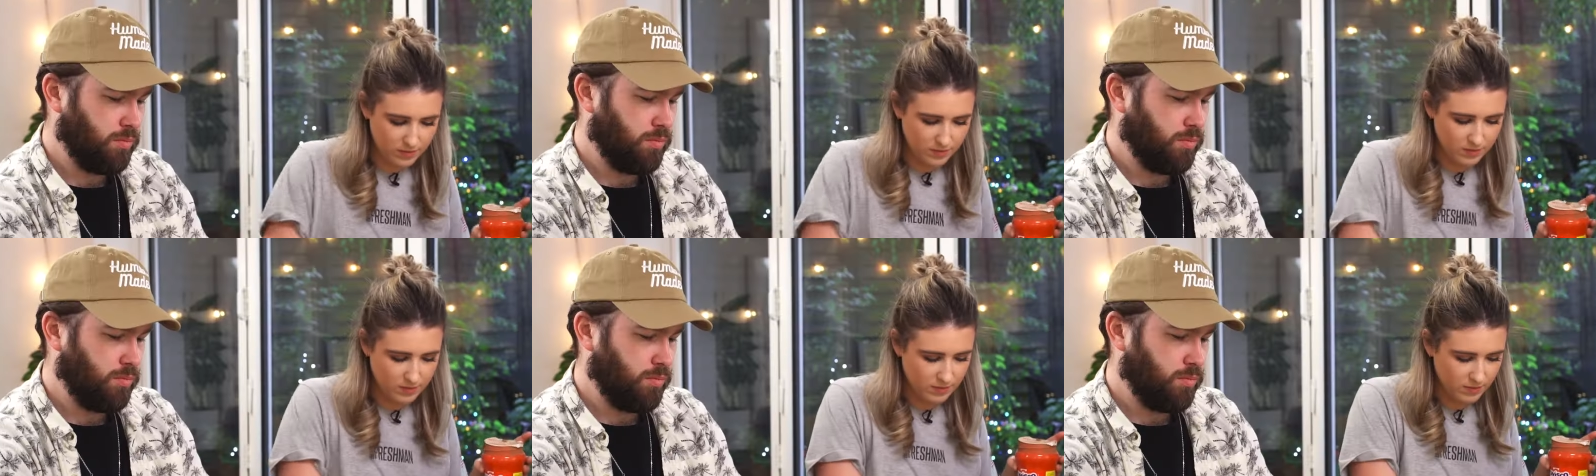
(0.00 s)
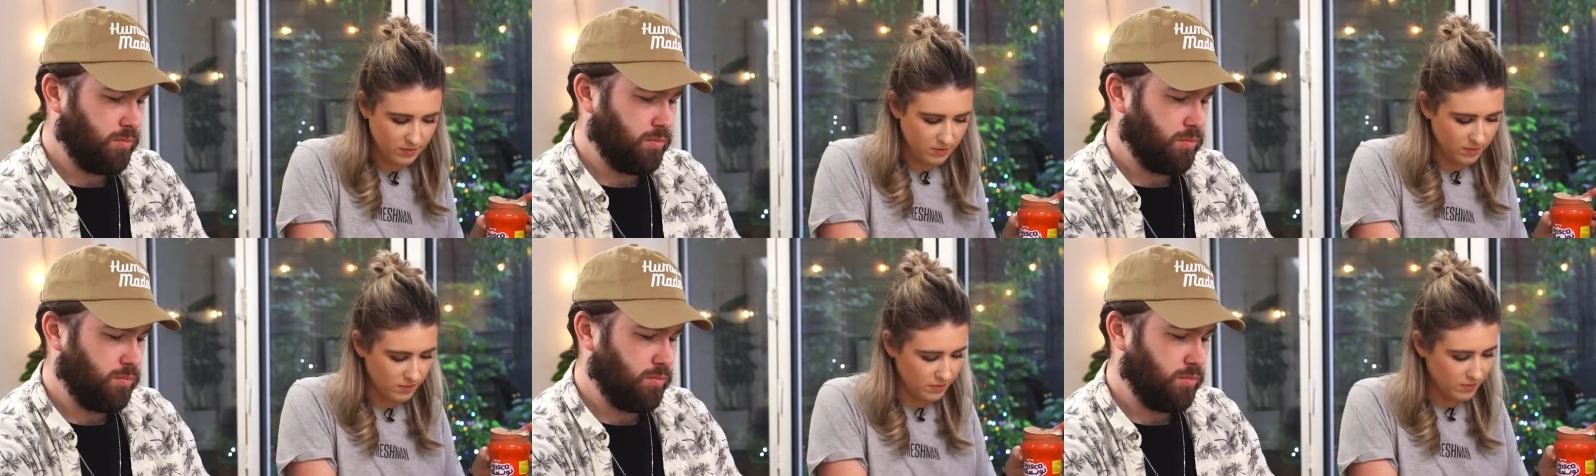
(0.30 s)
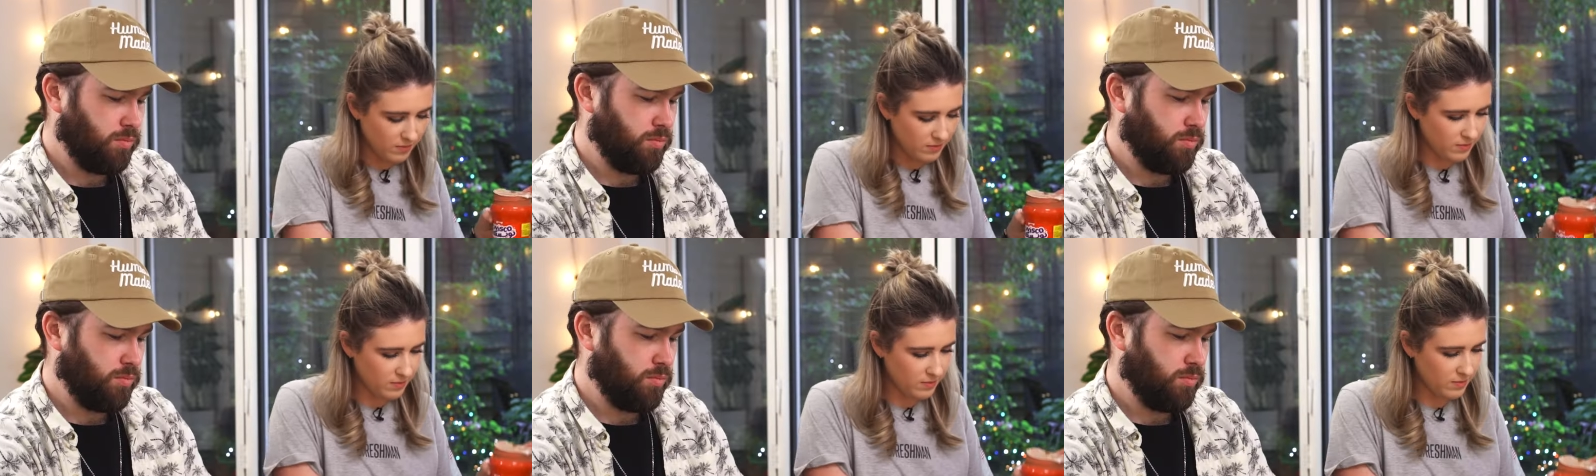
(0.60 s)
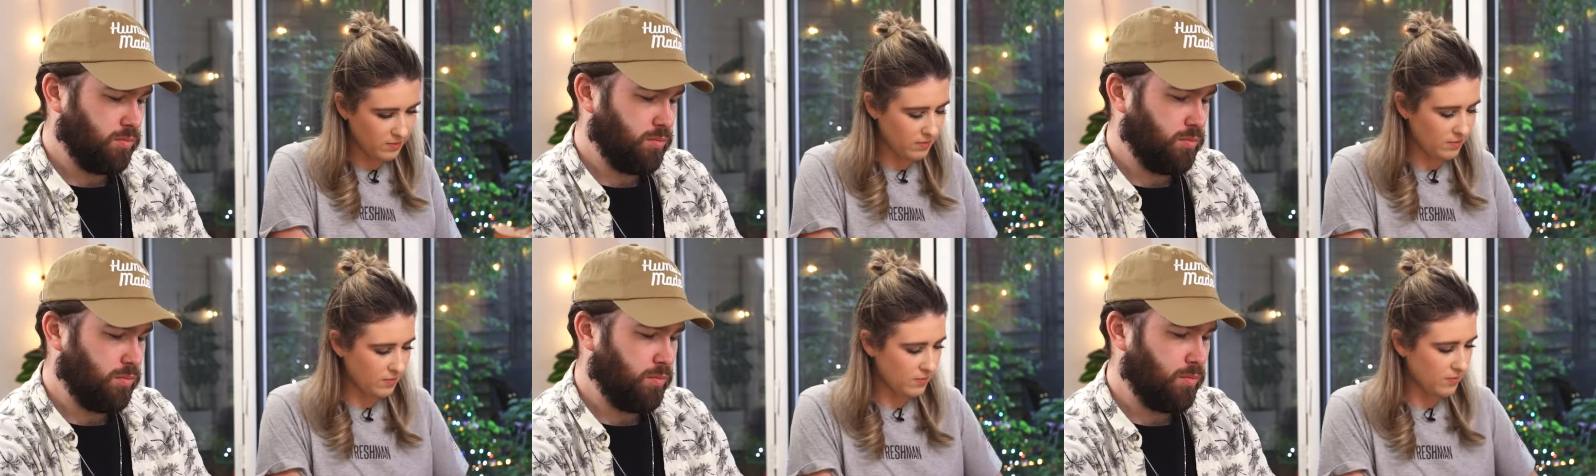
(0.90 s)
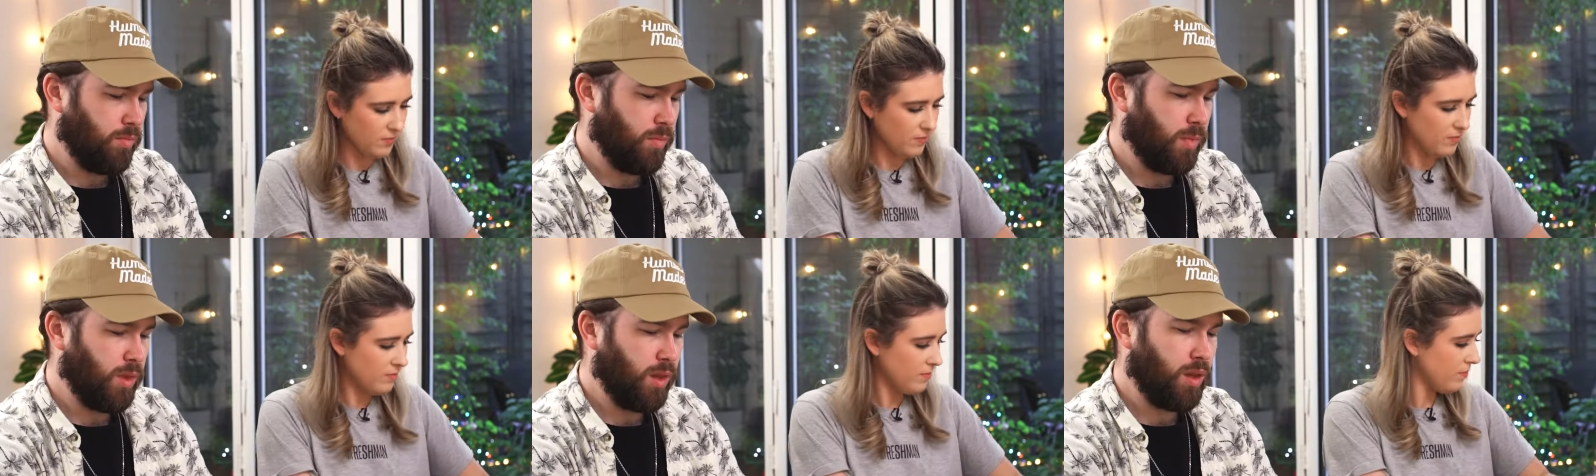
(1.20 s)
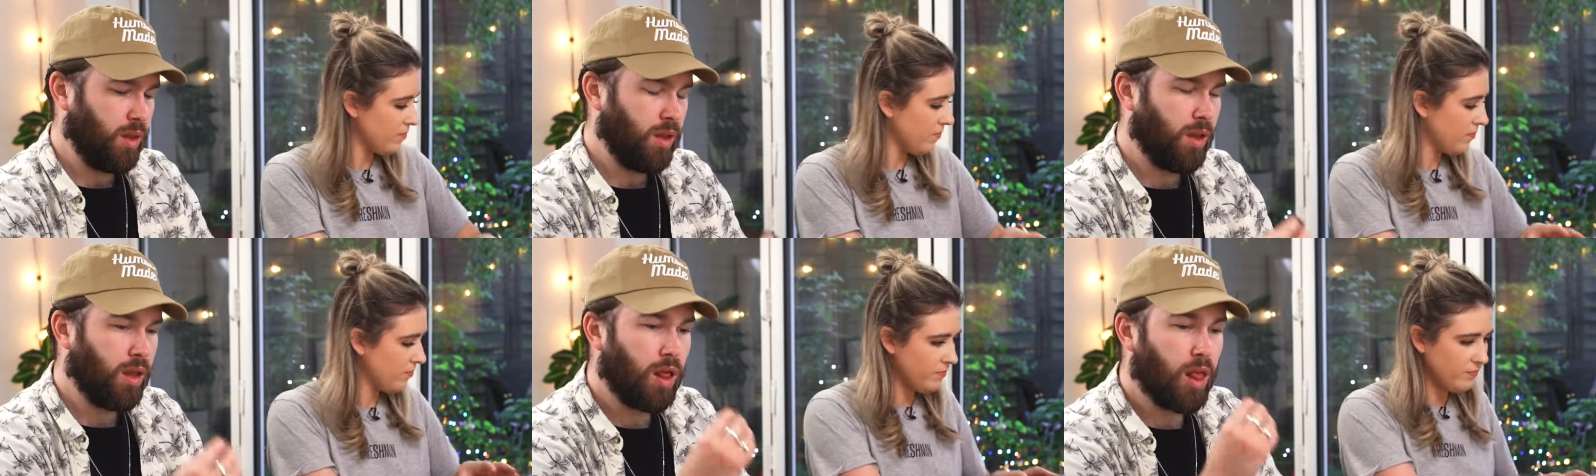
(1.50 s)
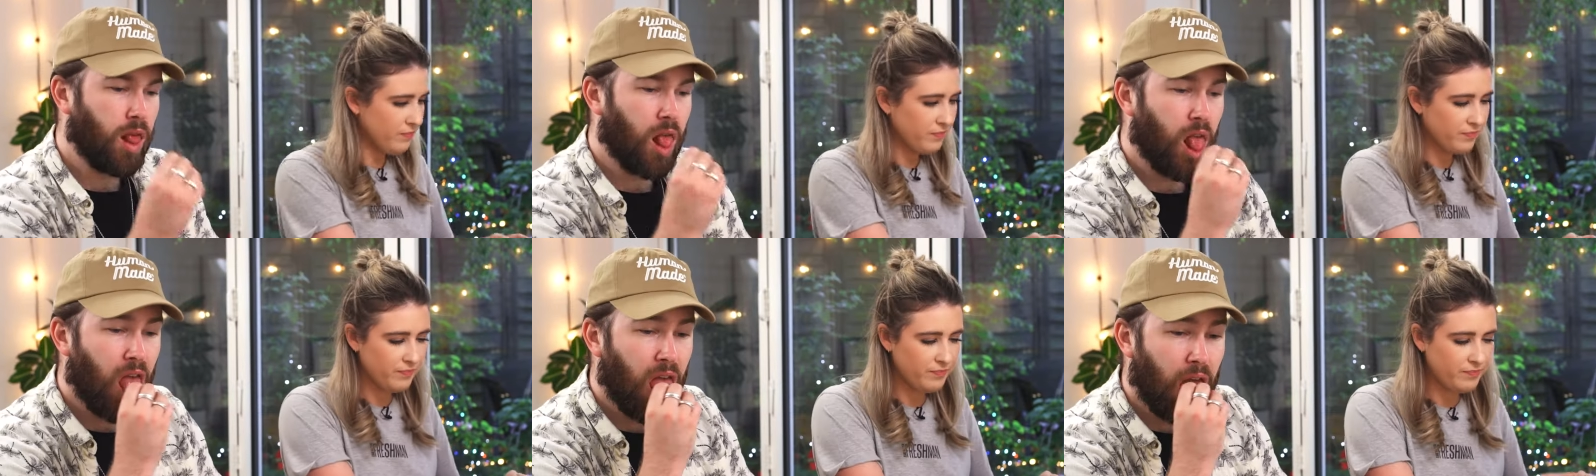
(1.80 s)

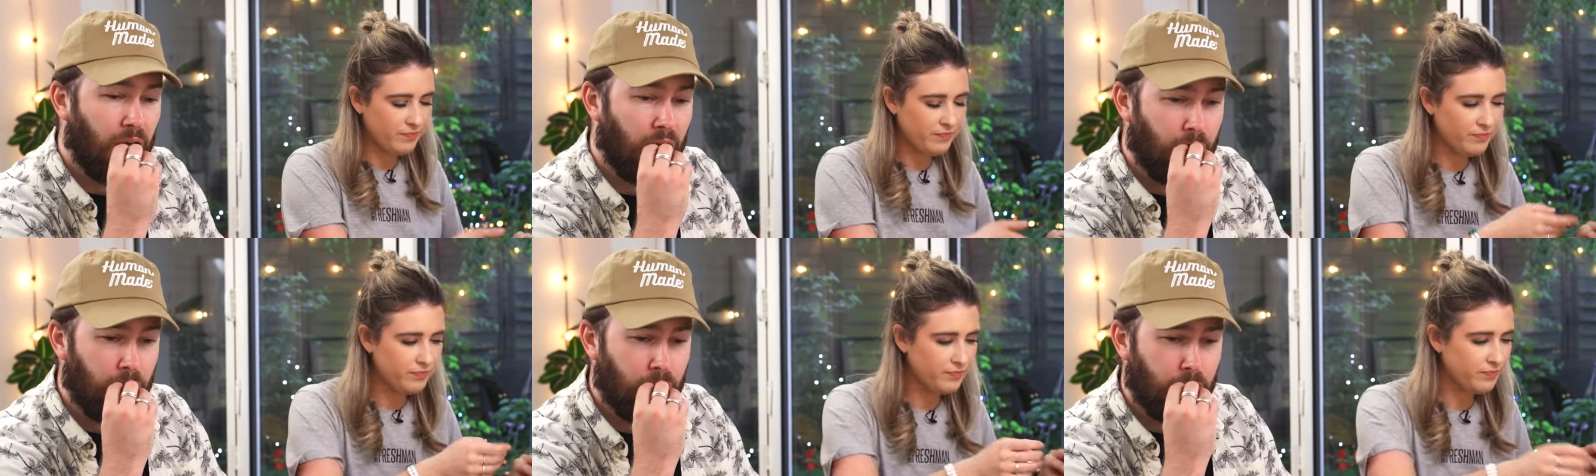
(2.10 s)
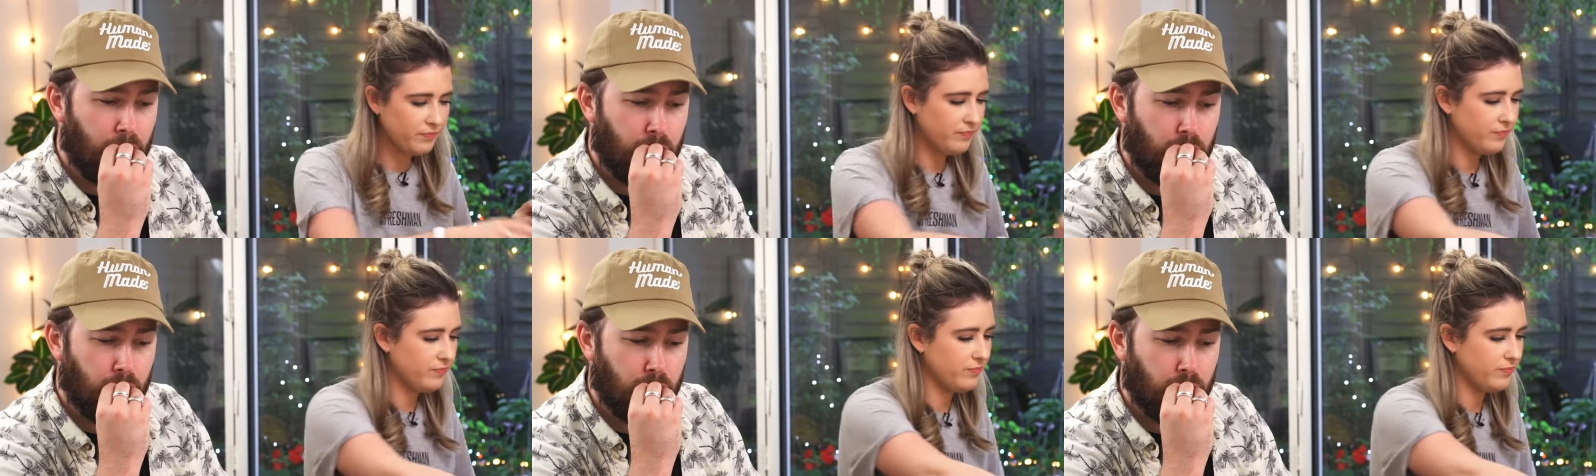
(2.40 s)
(no one is talking)